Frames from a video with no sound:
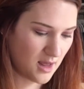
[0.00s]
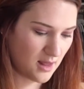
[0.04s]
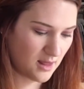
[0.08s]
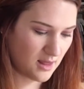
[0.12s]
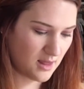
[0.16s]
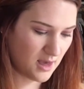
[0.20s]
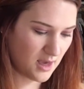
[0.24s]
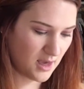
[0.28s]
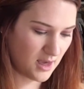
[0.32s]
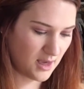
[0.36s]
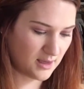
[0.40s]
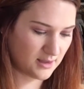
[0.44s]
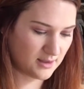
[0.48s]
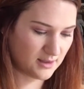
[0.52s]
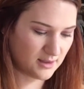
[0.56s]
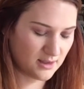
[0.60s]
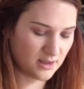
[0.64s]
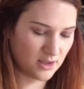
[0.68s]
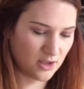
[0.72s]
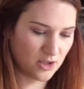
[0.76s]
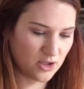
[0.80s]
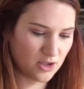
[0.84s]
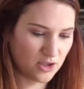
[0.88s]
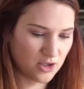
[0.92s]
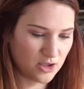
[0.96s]
this
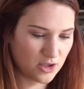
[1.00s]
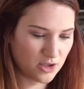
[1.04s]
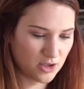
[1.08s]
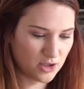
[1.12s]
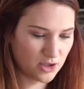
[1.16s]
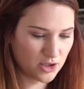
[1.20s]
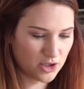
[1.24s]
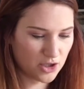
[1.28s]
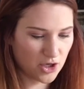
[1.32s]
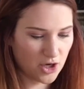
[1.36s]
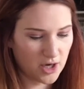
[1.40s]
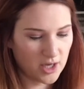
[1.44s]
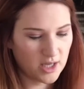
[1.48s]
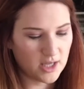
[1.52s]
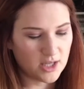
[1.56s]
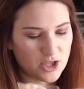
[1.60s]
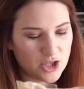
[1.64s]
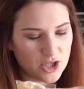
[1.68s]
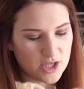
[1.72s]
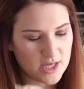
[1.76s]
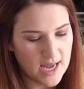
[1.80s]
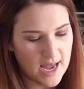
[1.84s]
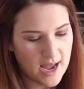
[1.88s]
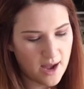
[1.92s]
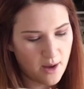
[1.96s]
Turkish
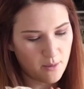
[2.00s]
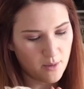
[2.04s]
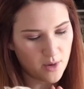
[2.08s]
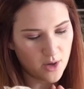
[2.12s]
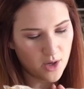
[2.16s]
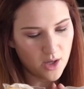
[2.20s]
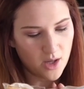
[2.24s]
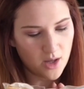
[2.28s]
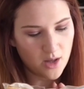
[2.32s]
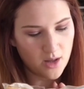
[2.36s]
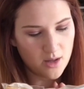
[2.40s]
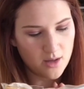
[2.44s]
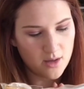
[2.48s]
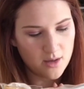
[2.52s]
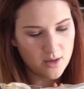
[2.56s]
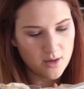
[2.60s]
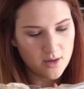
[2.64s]
towel,